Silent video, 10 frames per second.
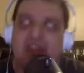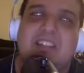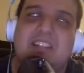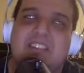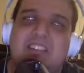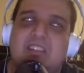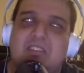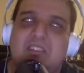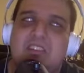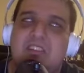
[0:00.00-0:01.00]
I think and get it's,
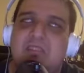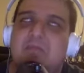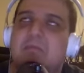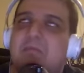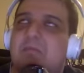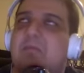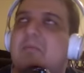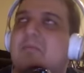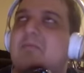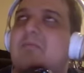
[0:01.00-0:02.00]
that settled.
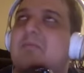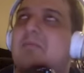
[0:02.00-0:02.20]
Huh?